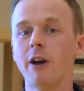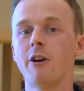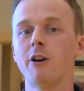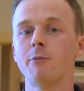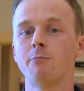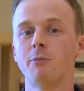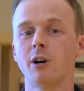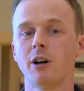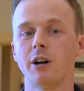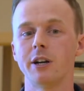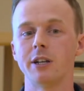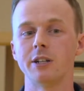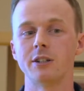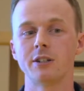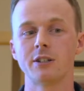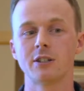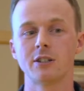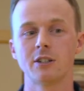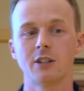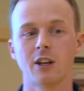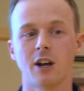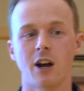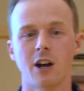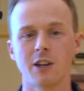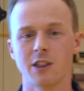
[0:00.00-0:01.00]
But bear in
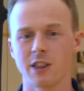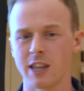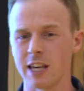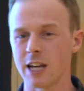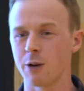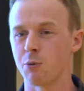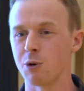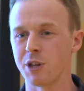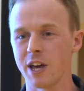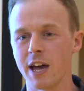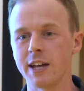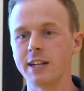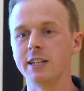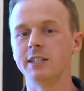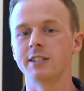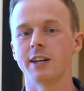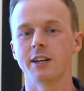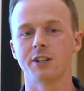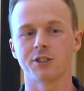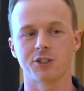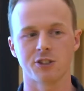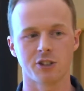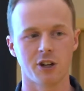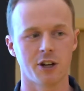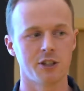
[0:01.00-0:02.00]
mind, I think with any
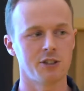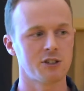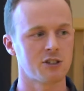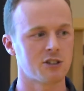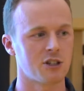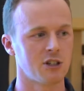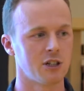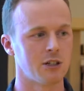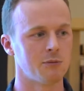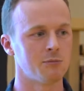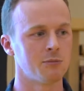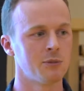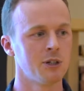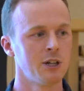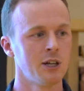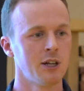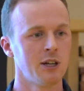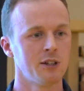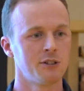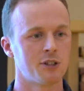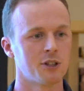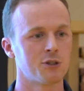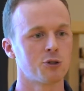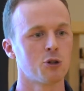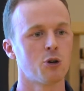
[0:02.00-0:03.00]
data science team,
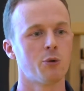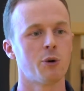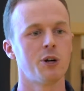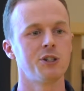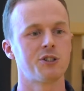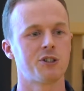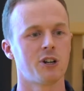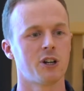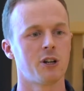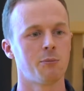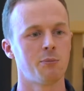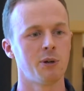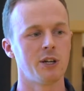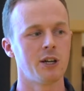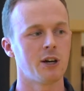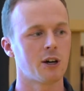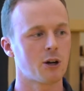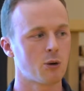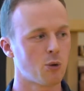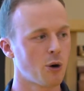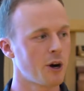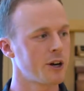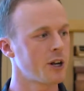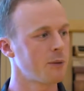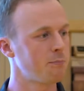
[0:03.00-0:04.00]
there's always going to
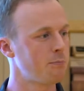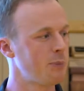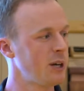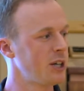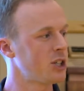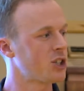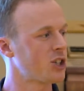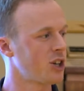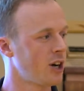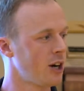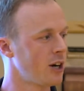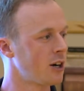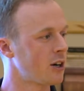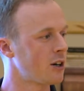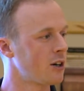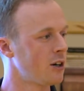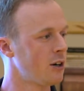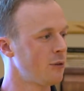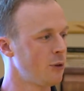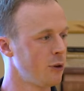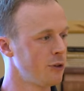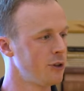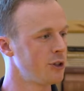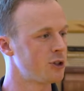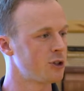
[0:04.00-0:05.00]
be quite a big chunk
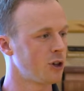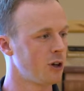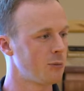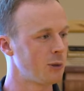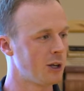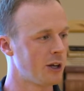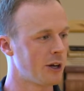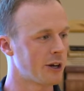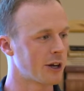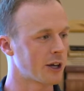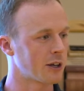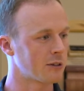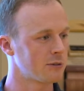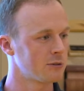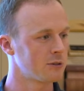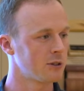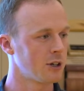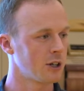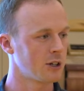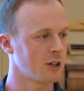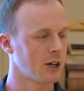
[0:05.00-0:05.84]
of on-the-job learning.